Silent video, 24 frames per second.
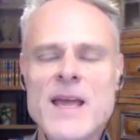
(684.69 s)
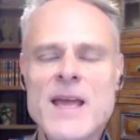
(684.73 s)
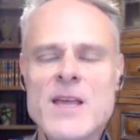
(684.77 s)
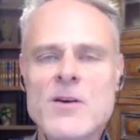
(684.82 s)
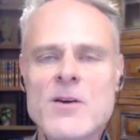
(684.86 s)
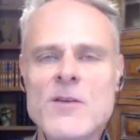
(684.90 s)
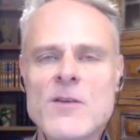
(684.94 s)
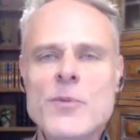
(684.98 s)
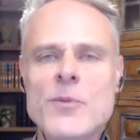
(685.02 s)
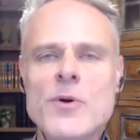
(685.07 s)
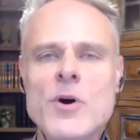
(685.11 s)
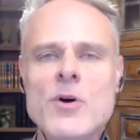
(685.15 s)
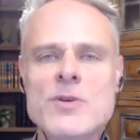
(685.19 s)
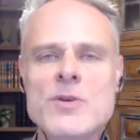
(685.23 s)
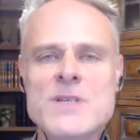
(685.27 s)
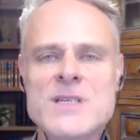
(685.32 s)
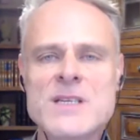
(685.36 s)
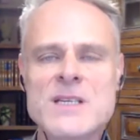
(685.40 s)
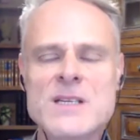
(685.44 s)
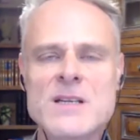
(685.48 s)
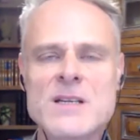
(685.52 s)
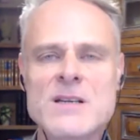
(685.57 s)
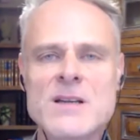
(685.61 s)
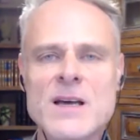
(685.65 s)
You have
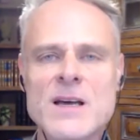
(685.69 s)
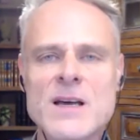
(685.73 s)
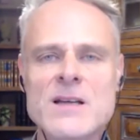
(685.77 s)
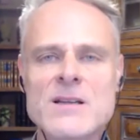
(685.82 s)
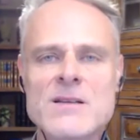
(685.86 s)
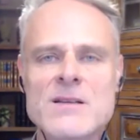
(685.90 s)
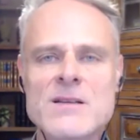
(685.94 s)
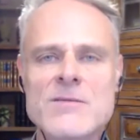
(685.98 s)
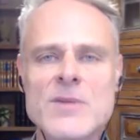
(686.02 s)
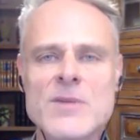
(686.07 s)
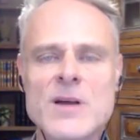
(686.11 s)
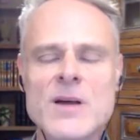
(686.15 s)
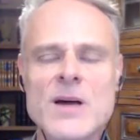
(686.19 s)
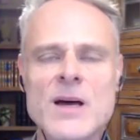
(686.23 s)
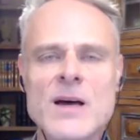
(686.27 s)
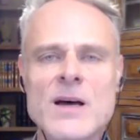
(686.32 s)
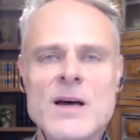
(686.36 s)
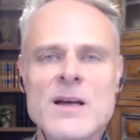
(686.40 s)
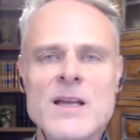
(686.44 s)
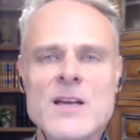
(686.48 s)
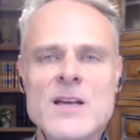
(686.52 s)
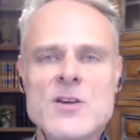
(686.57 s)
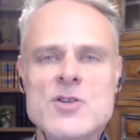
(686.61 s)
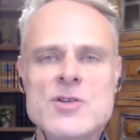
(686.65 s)
protein
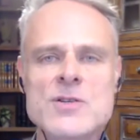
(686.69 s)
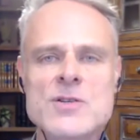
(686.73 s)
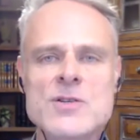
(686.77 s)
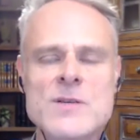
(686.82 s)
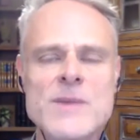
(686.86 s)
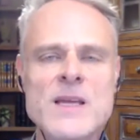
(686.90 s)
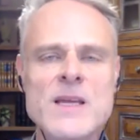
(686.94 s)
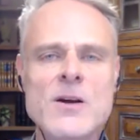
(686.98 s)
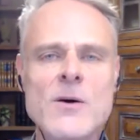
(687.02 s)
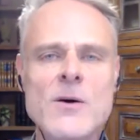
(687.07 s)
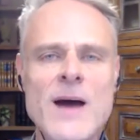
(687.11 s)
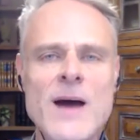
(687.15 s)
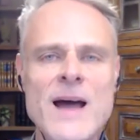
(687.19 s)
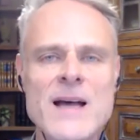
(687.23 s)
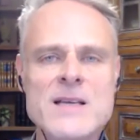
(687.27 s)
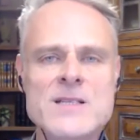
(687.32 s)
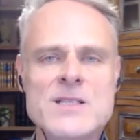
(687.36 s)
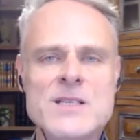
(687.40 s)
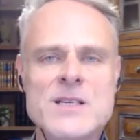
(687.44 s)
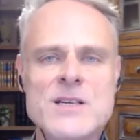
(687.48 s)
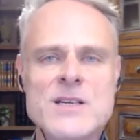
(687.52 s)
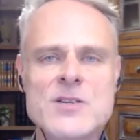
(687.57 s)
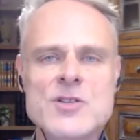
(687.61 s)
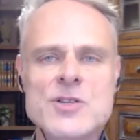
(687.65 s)
issues, amino
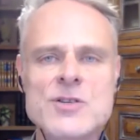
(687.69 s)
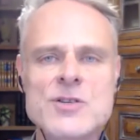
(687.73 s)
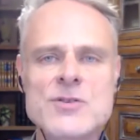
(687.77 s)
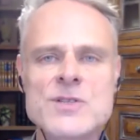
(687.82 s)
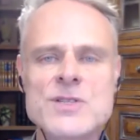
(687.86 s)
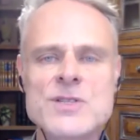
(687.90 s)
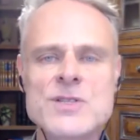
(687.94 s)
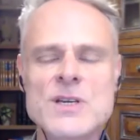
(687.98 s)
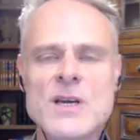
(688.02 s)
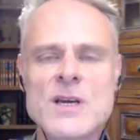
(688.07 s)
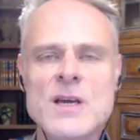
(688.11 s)
acid issues.